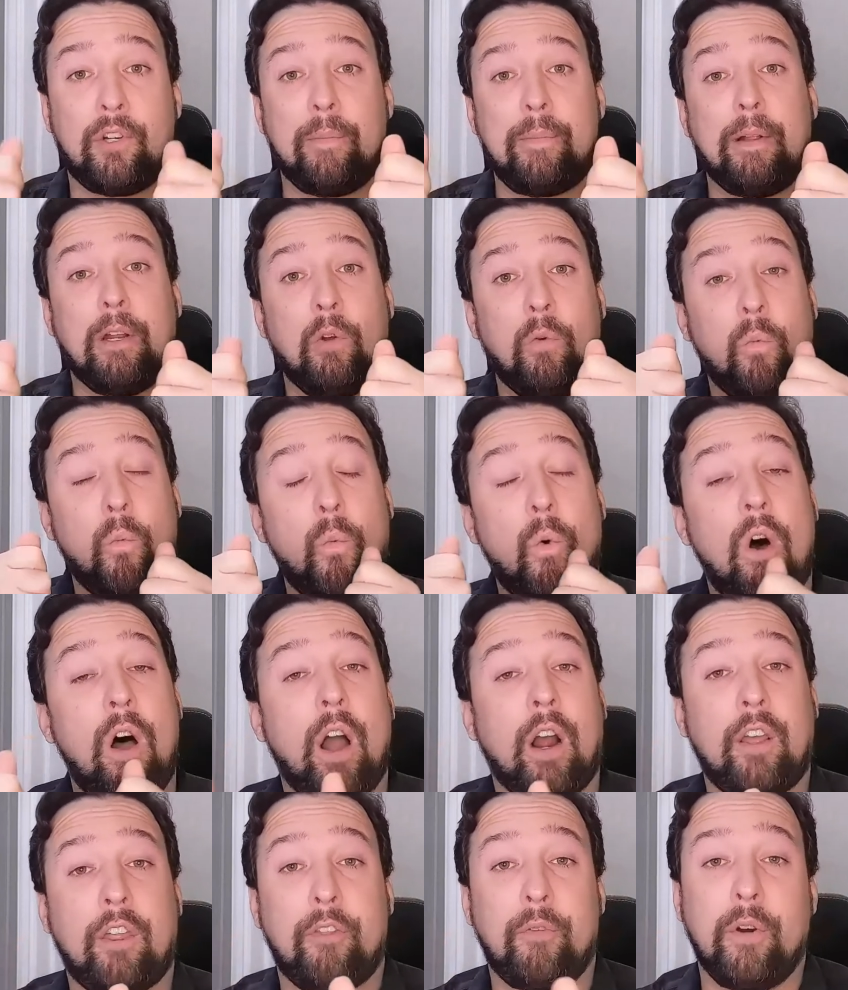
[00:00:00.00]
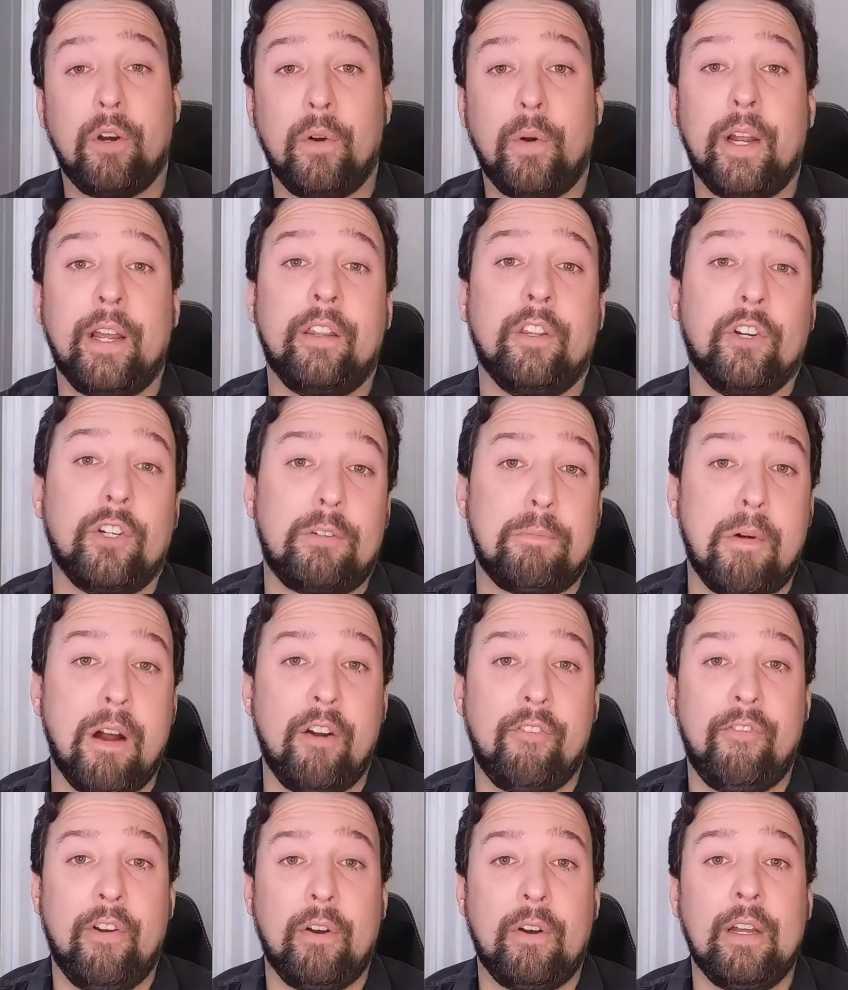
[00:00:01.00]
to be able to walk through in their
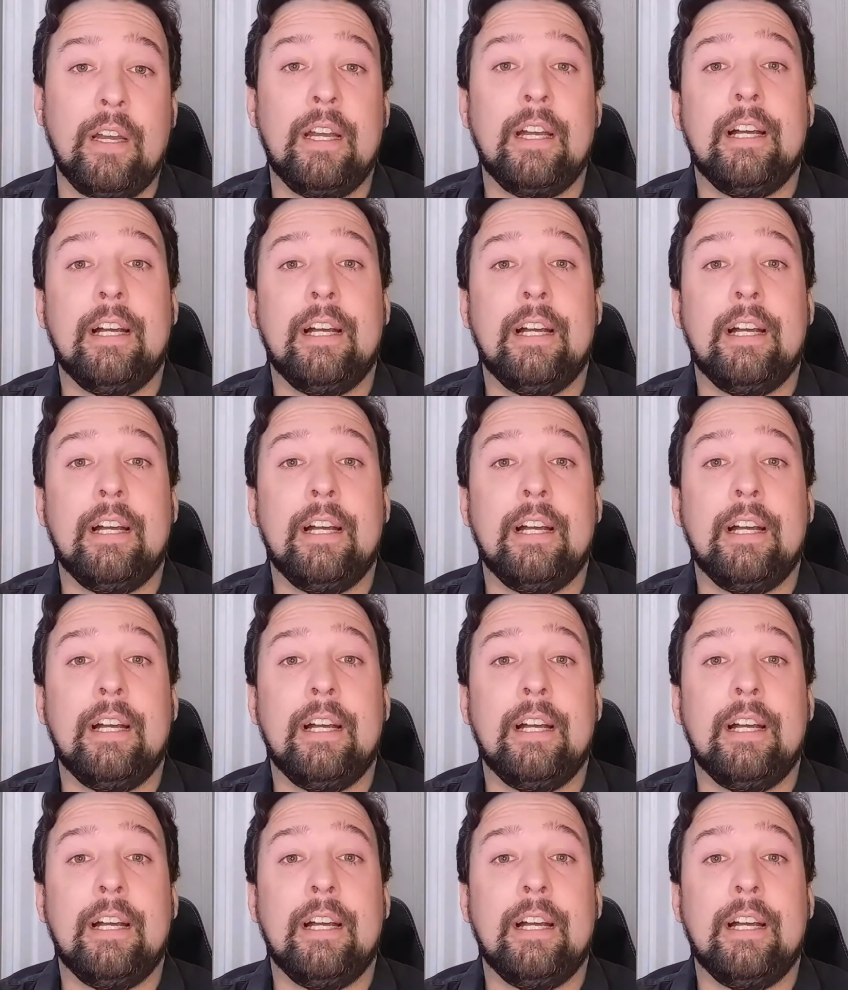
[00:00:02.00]
smartphone.